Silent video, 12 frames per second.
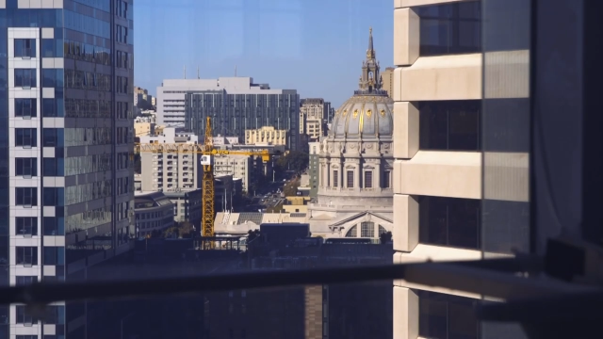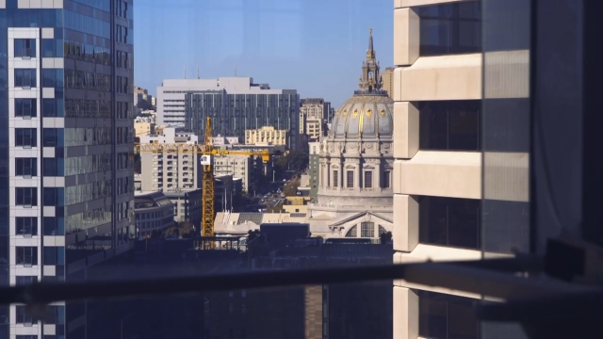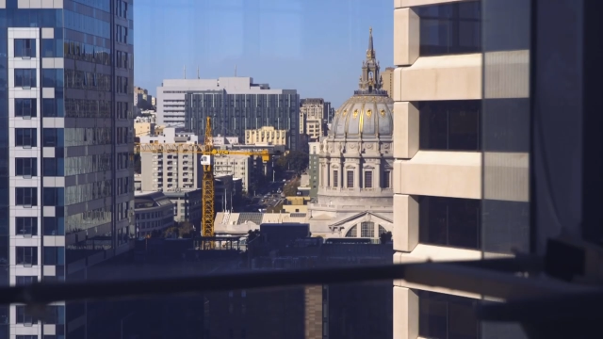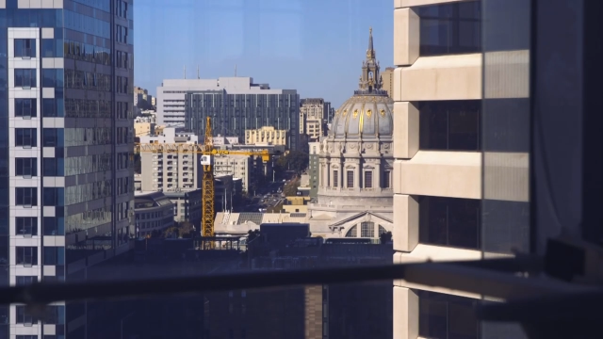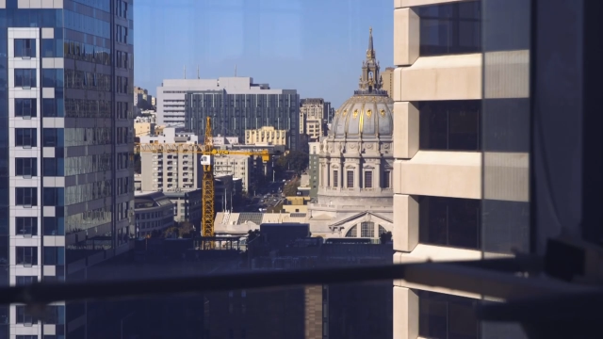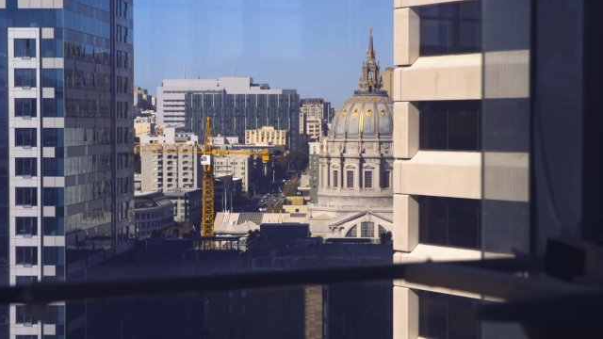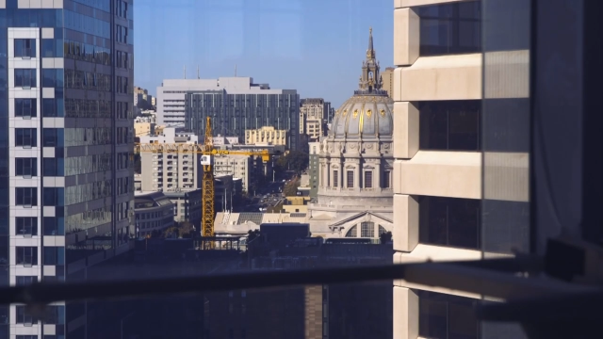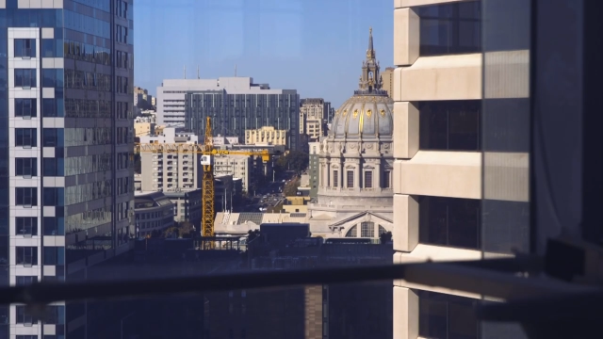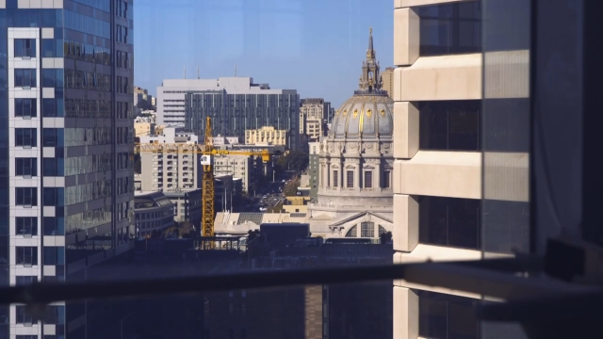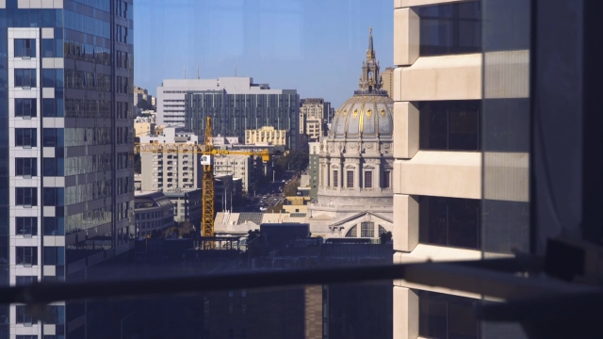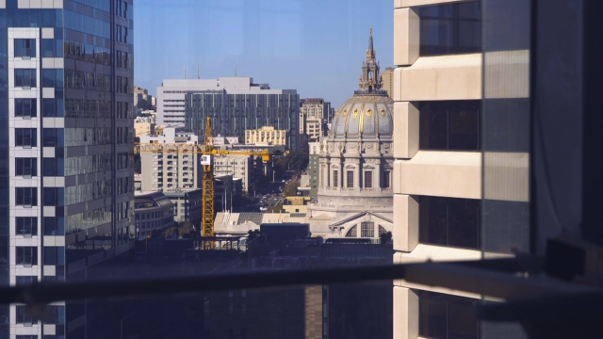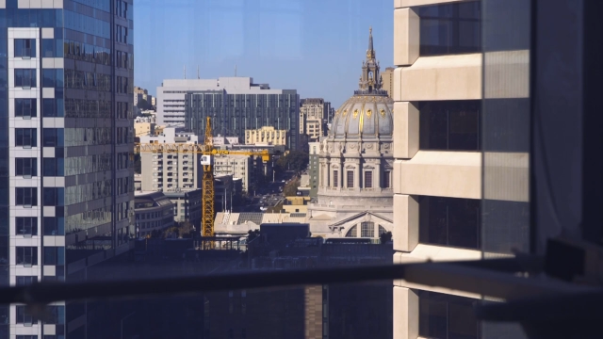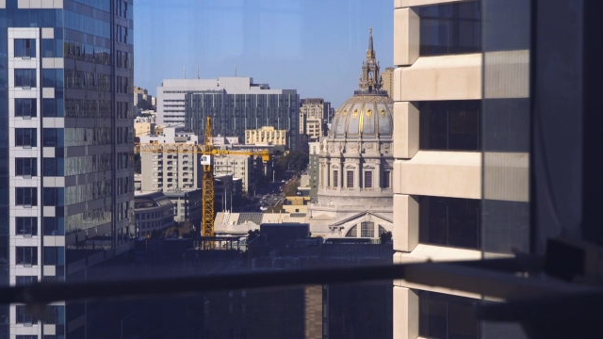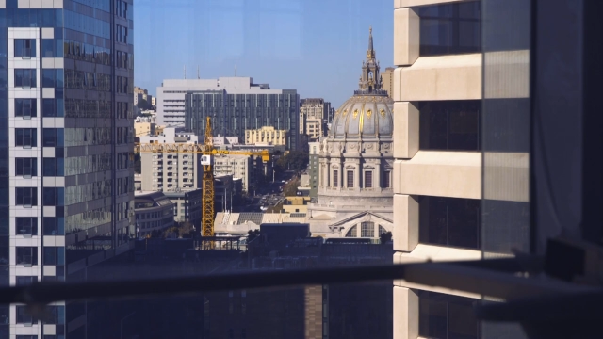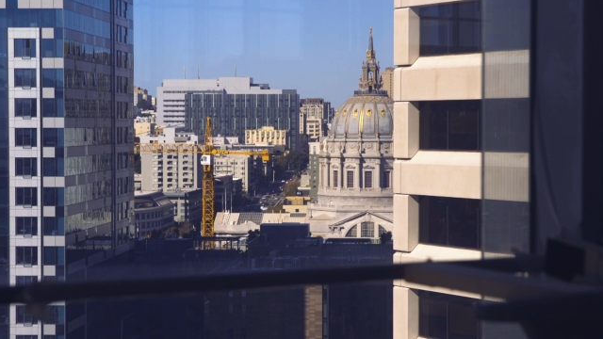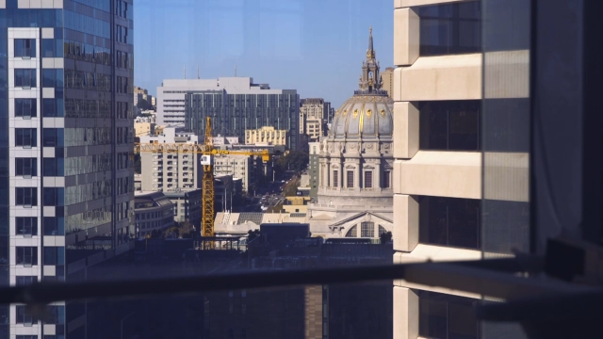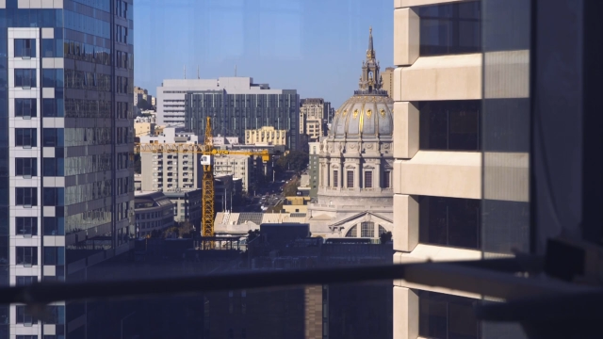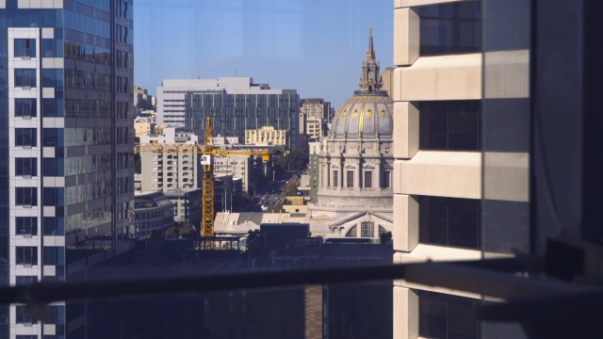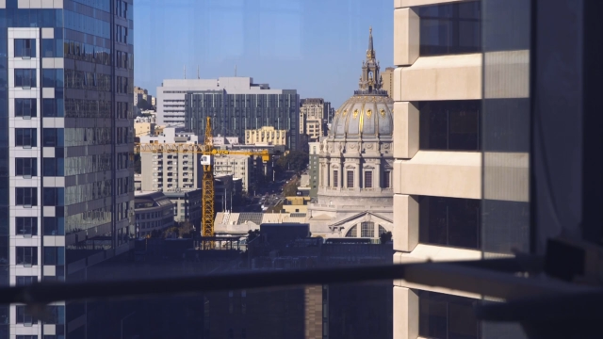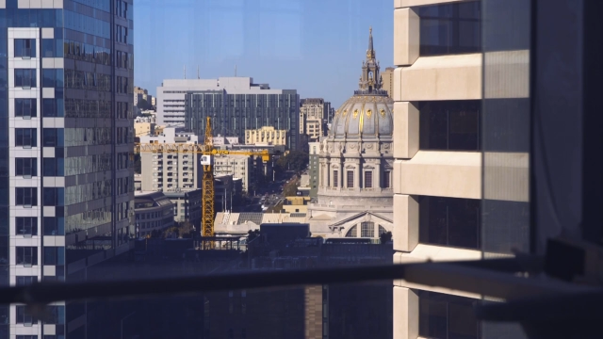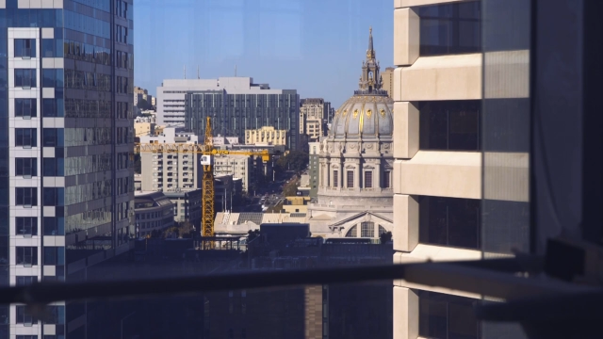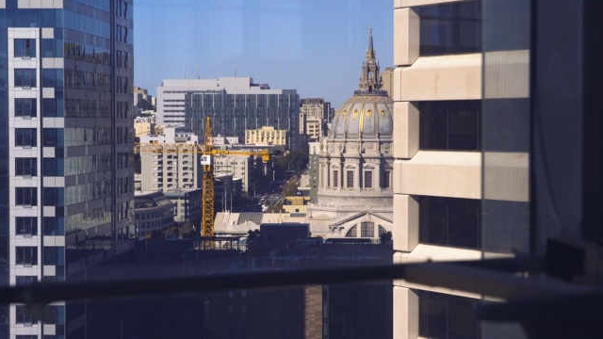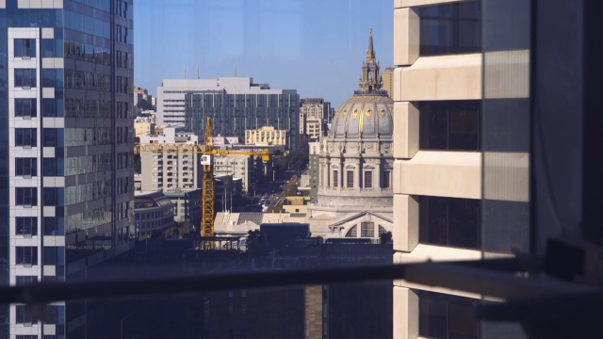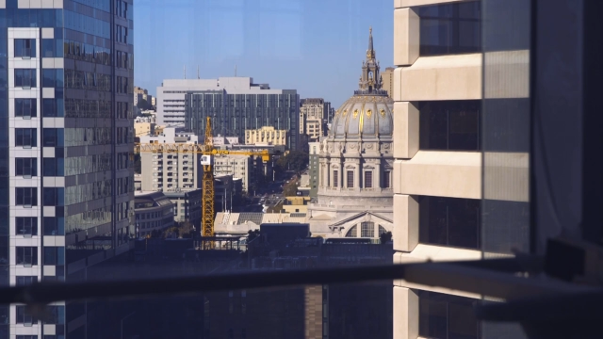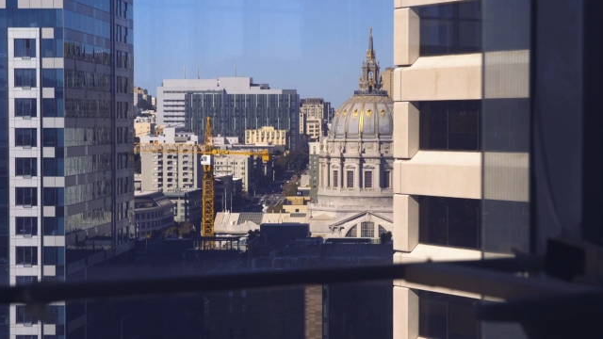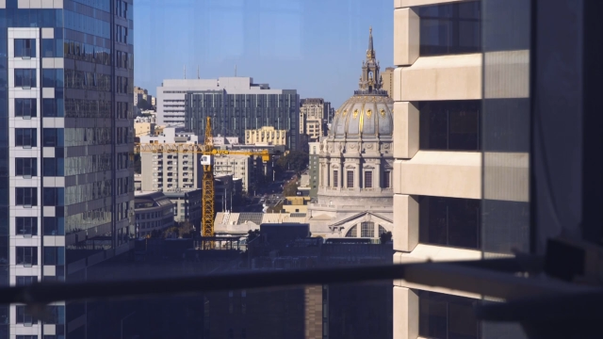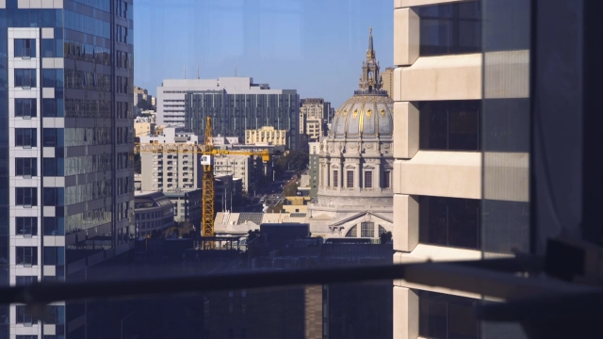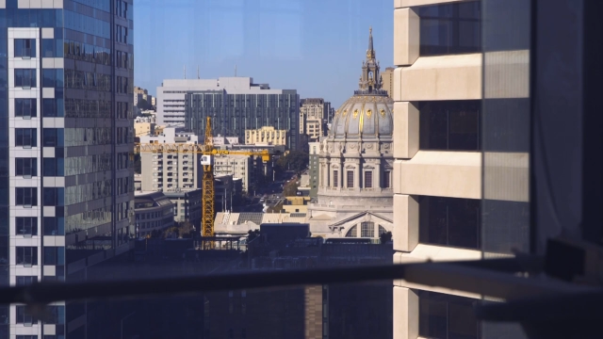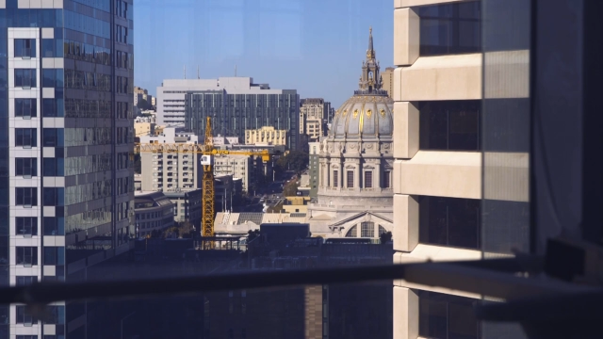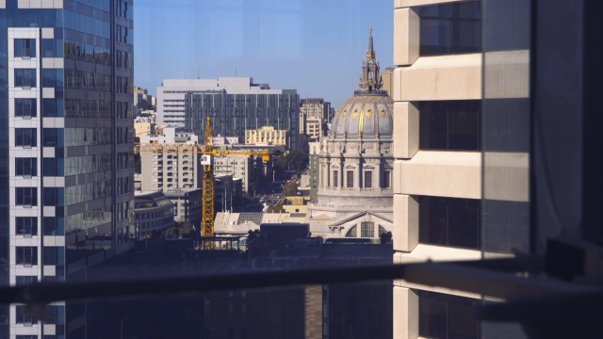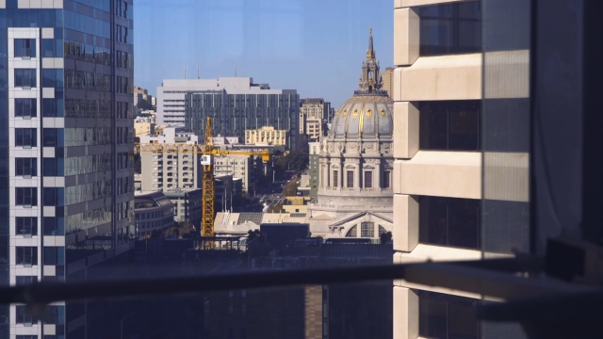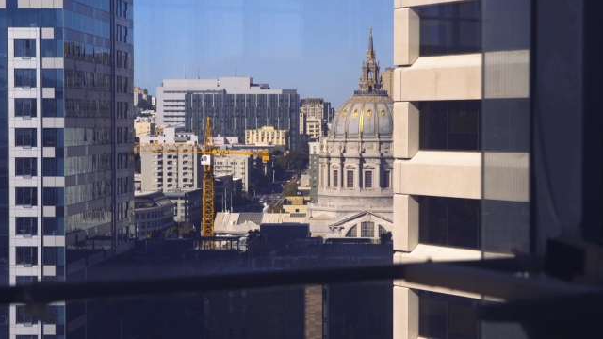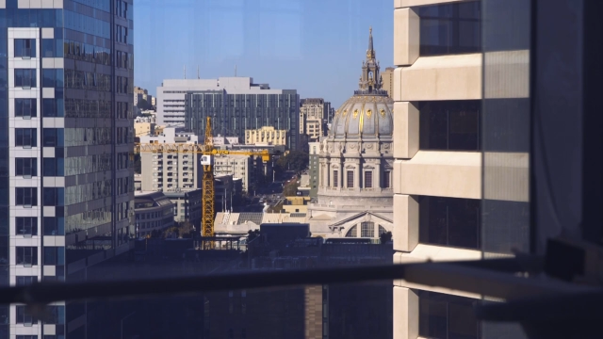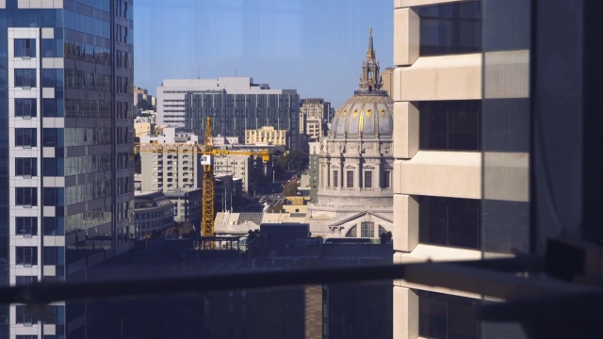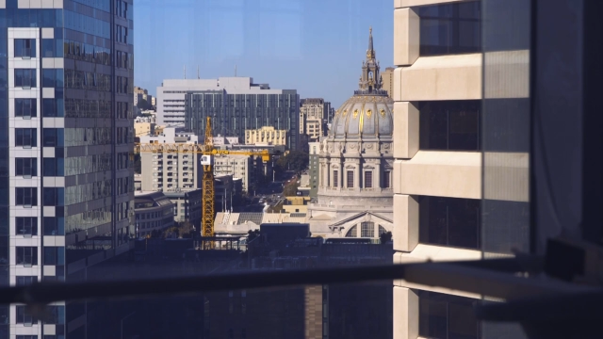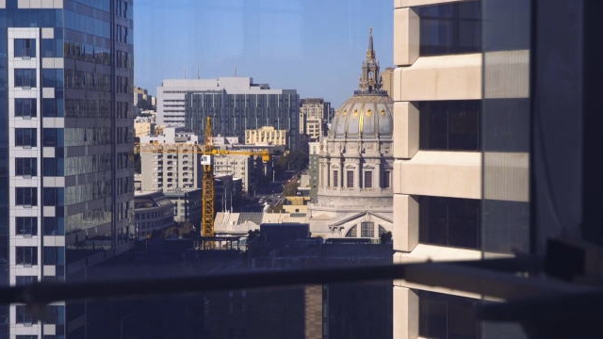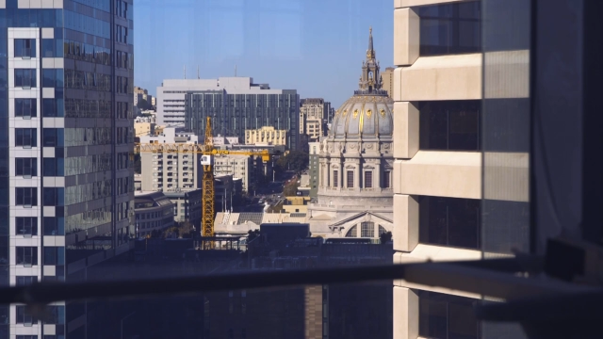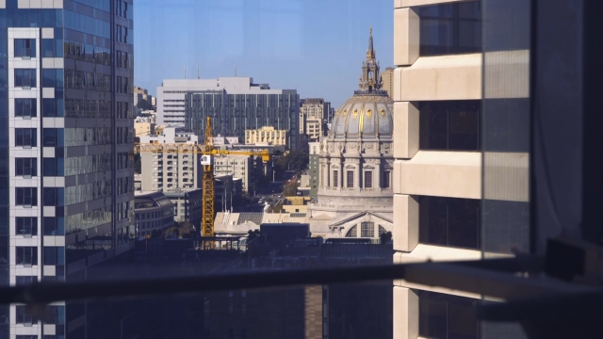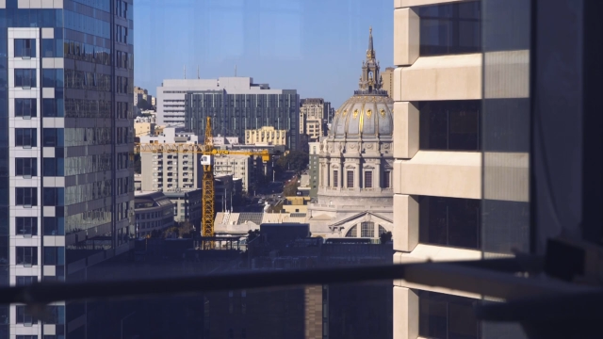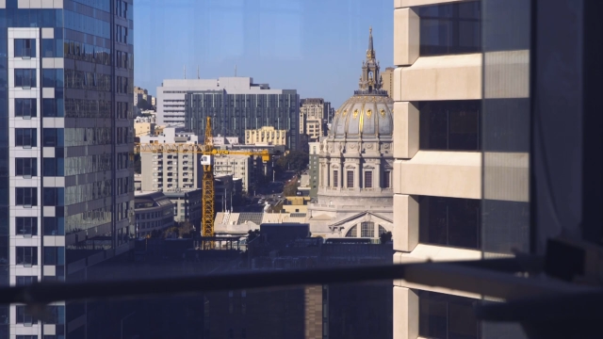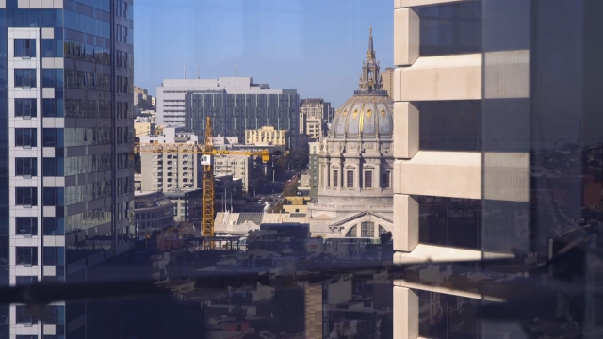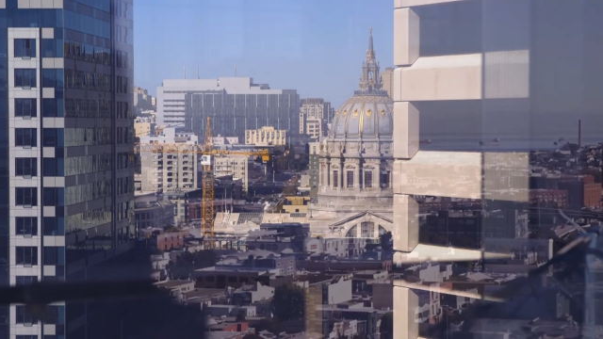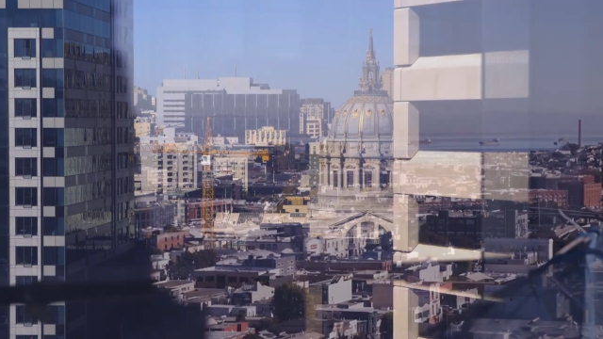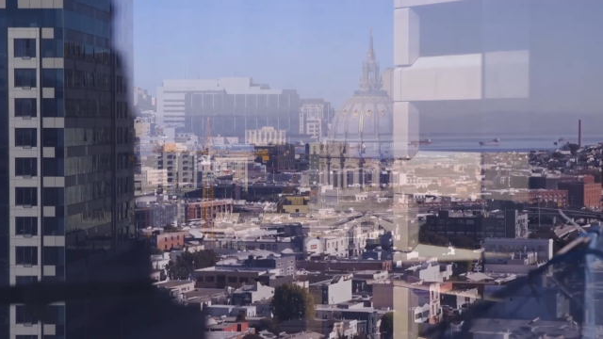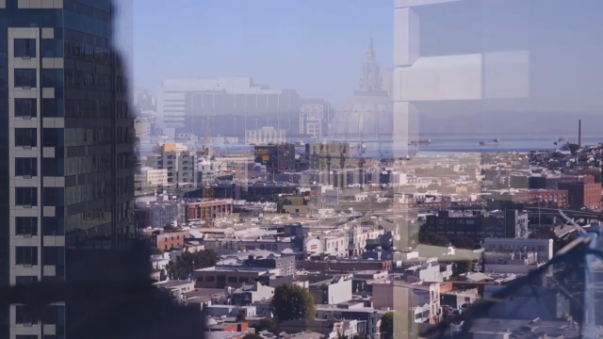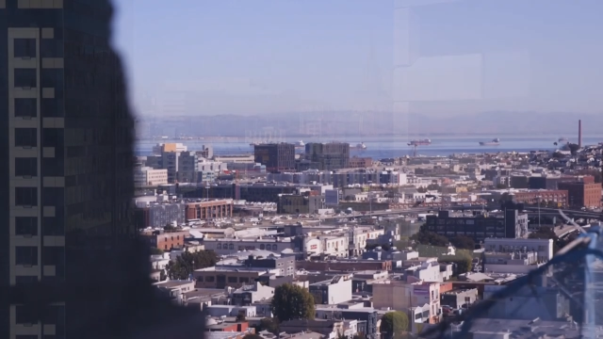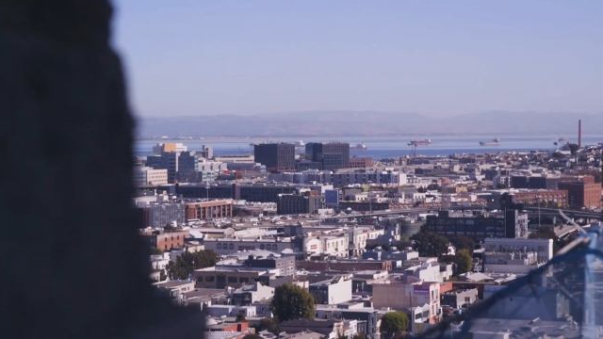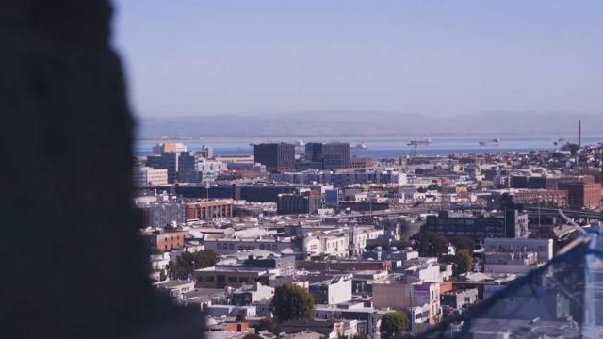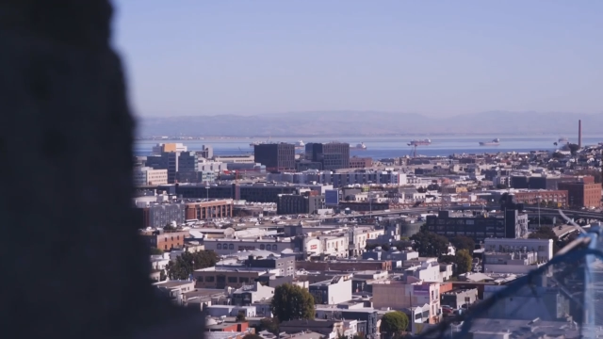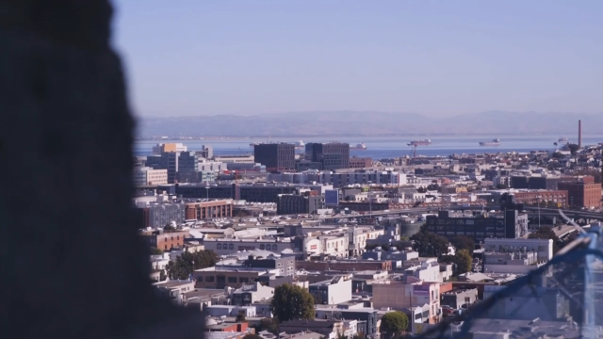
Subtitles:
No face is visible, so there are no lips to read.